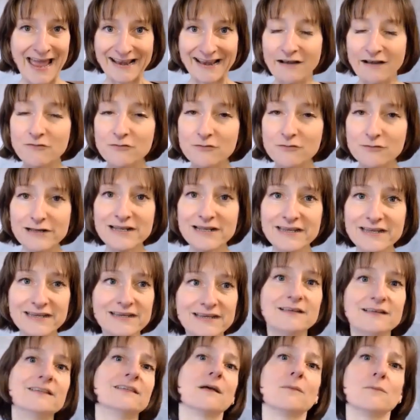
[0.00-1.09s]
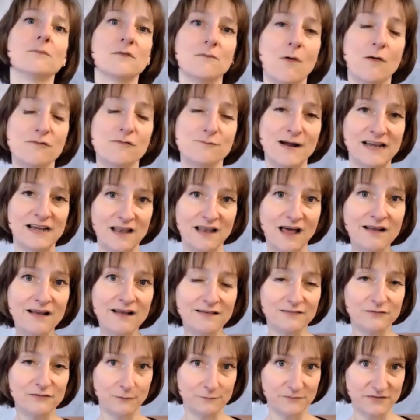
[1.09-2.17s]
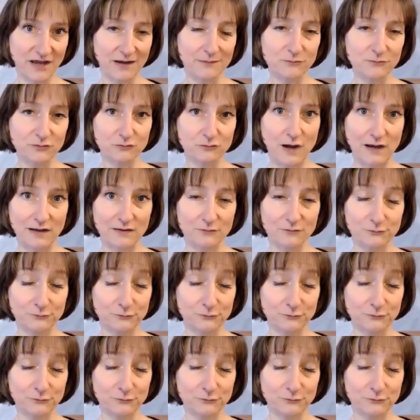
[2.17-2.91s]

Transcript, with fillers: And I really hear some of my clients from time to,